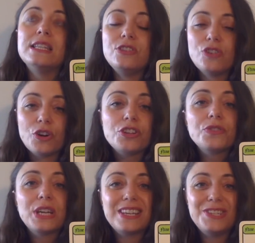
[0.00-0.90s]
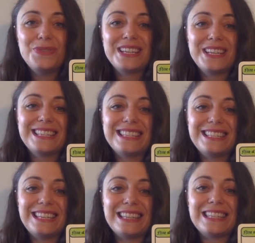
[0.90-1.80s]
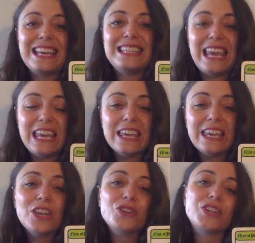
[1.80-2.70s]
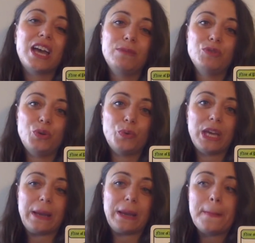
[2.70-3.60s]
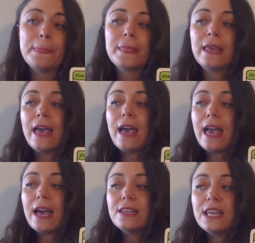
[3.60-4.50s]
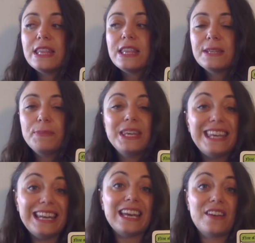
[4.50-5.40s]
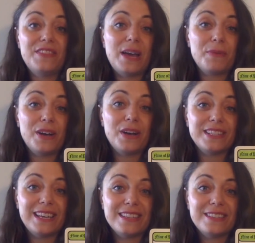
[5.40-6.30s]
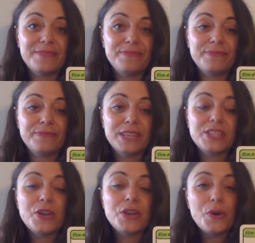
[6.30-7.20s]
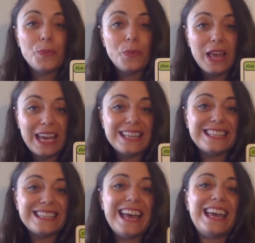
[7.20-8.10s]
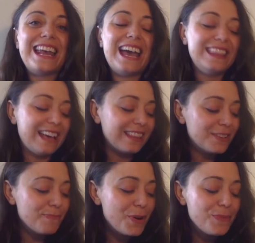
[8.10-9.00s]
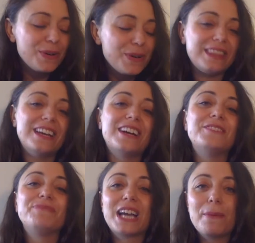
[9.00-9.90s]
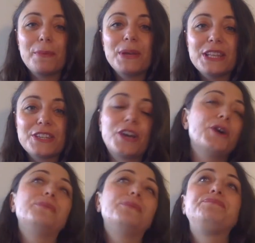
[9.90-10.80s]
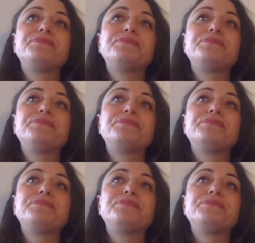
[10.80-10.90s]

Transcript: nurturing into existence, taking your time doing, and it's the beginning of that process. So like I said, I had that little moment there a couple minutes ago